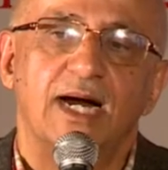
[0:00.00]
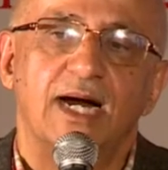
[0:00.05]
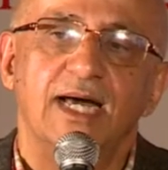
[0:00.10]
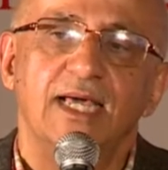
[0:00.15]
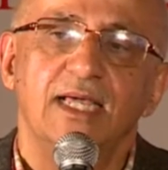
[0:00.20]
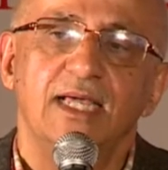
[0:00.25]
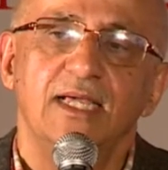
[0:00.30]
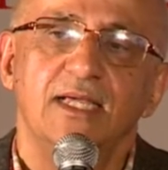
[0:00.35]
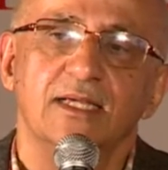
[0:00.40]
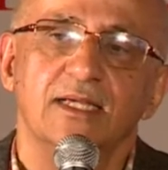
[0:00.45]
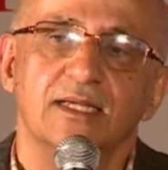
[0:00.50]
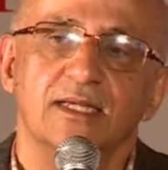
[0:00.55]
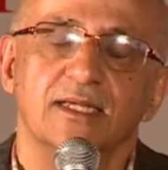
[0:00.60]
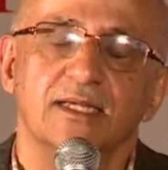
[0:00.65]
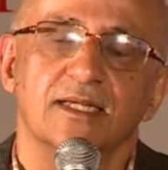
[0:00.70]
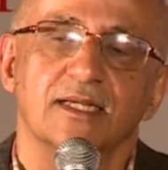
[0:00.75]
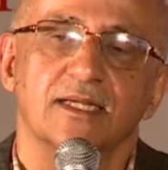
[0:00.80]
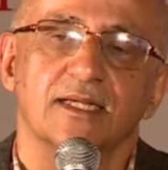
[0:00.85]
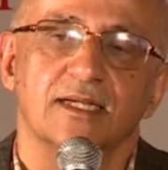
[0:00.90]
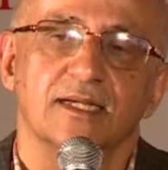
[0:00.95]
I,
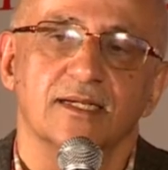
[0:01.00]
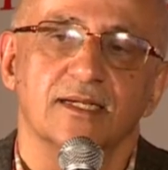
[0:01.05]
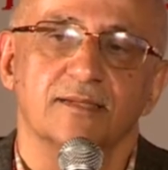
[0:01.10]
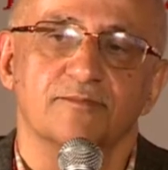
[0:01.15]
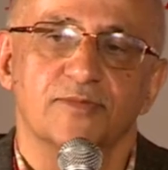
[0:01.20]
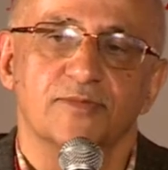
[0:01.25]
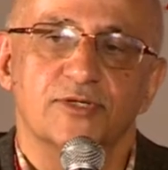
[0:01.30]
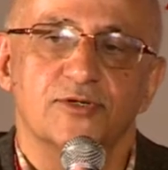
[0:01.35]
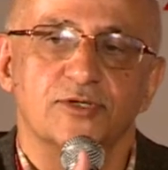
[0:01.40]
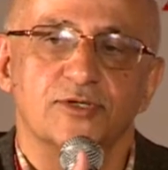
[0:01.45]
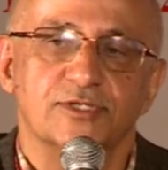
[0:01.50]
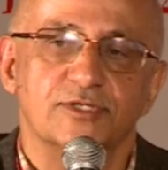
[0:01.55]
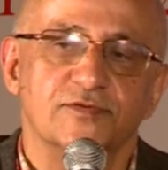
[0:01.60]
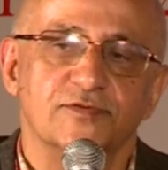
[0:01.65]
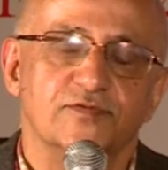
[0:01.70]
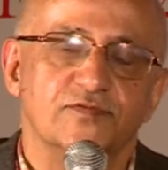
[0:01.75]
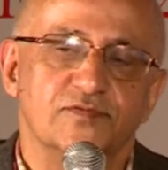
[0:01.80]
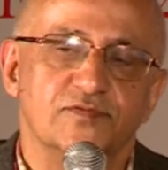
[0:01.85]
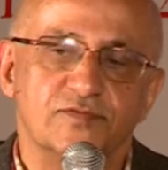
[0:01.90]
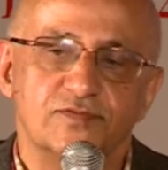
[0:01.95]
uh, because
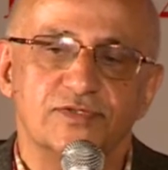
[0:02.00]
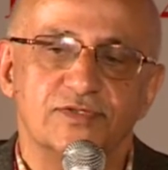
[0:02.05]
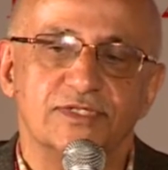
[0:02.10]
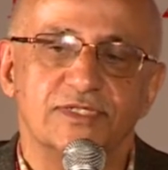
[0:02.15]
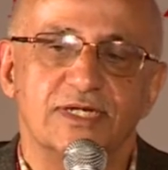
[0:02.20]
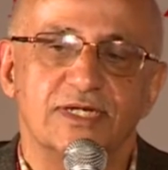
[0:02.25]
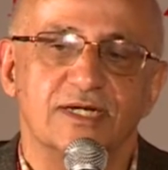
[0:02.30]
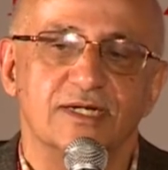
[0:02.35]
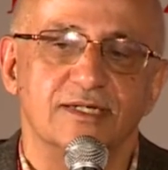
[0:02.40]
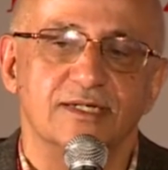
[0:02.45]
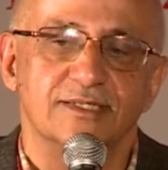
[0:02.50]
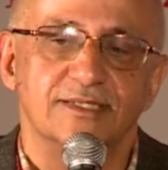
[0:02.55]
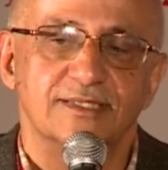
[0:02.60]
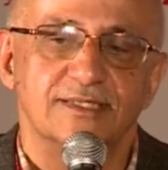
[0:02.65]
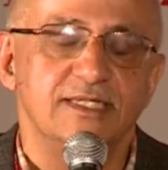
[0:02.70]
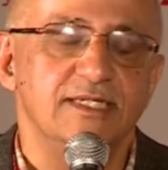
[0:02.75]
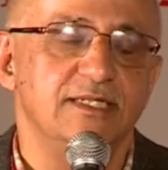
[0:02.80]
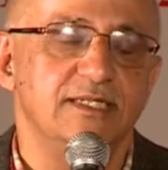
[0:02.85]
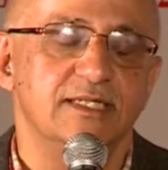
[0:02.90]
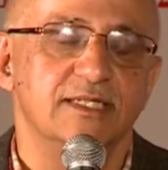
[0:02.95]
of uh,
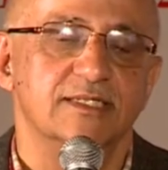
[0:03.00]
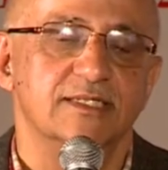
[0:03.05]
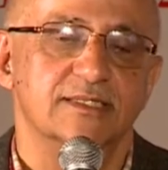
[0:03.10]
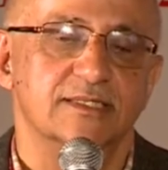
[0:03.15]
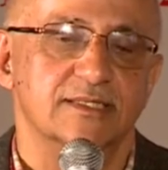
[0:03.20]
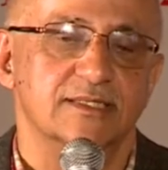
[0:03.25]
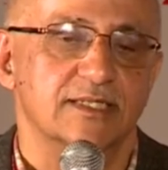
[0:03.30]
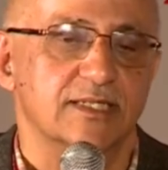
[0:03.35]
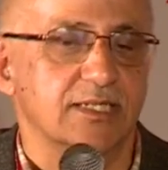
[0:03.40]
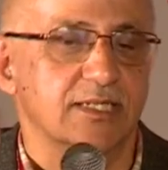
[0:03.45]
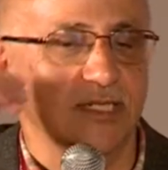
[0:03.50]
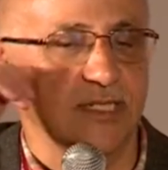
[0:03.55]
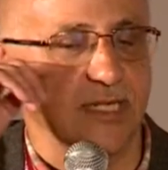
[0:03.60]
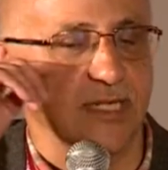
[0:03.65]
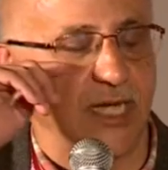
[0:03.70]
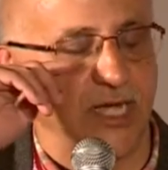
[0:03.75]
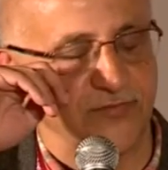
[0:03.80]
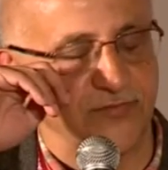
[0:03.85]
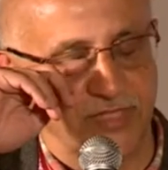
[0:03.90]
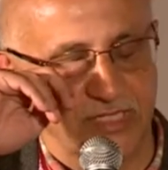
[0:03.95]
seeing this,
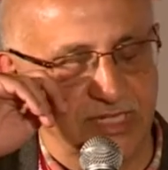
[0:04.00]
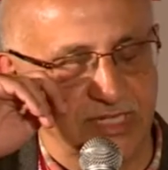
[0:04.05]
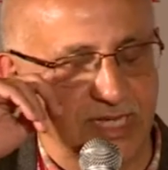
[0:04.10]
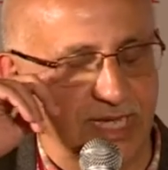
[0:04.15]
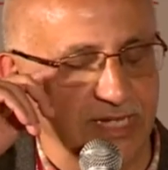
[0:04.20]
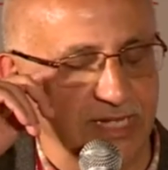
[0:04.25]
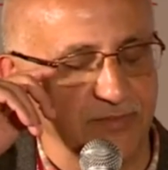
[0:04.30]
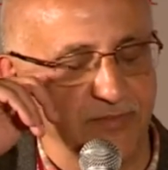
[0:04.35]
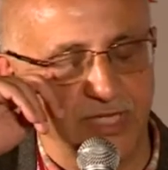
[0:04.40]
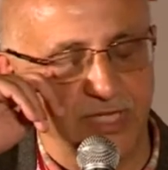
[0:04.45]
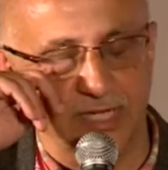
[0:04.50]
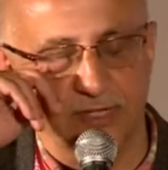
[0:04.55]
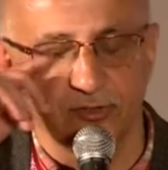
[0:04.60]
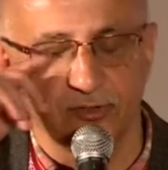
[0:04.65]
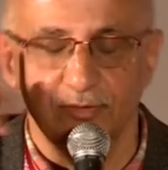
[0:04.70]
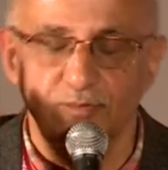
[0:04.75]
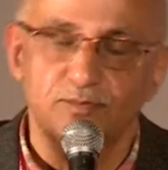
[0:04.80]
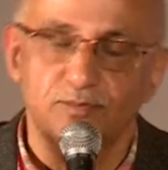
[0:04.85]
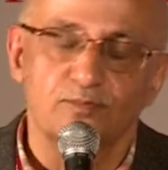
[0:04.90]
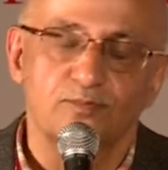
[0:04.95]
uh, after the academy, I
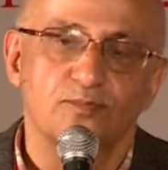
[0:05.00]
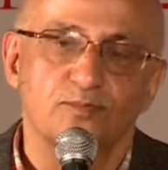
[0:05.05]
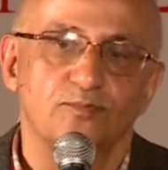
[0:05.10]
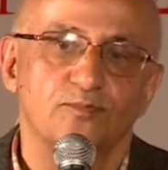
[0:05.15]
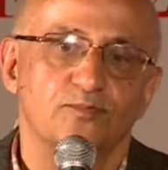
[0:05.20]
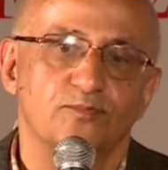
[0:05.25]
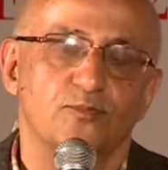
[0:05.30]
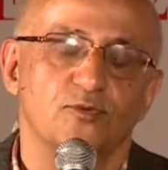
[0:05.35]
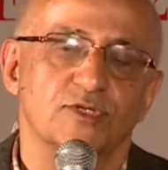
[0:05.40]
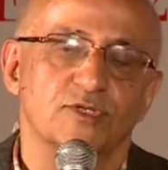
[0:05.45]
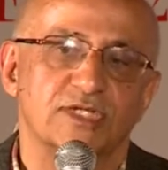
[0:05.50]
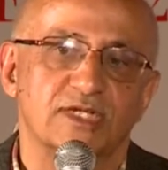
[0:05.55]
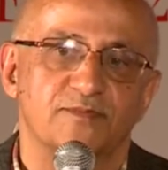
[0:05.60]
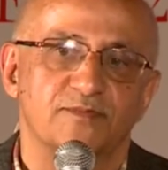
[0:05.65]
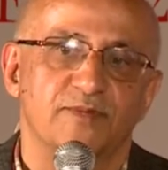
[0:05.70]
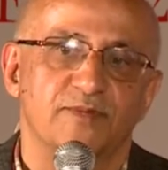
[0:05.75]
got posted